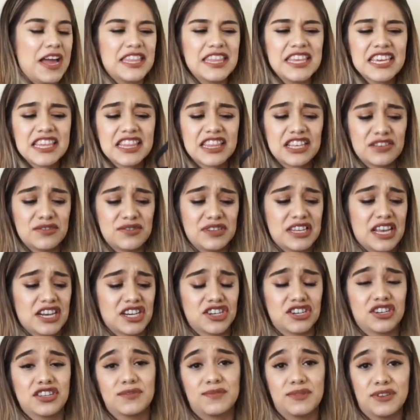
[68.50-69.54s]
I think this is
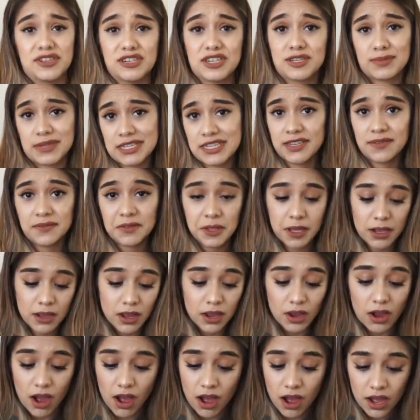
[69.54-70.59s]
actually the most expensive thing
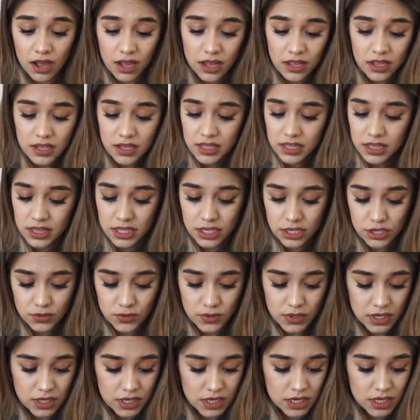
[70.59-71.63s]
I got. This
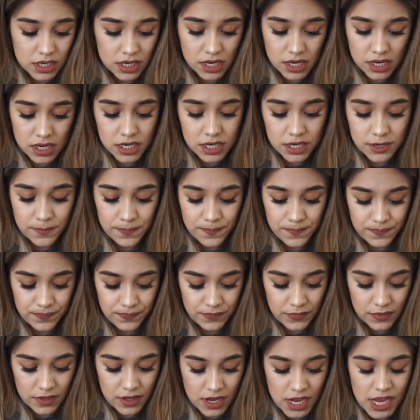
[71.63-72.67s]
was
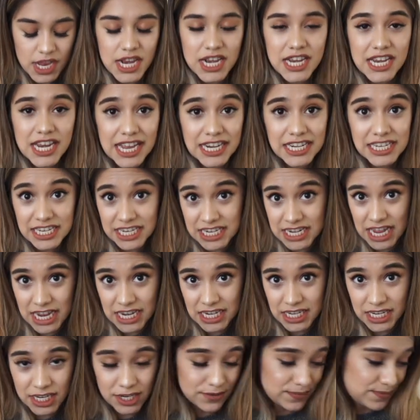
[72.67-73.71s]

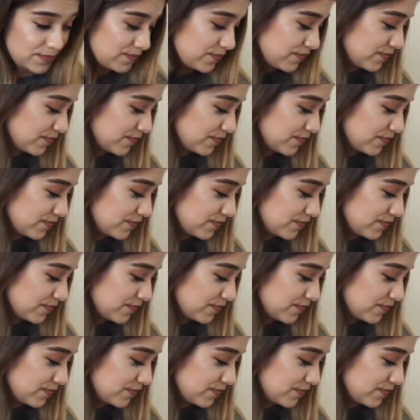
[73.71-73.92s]
$19.90.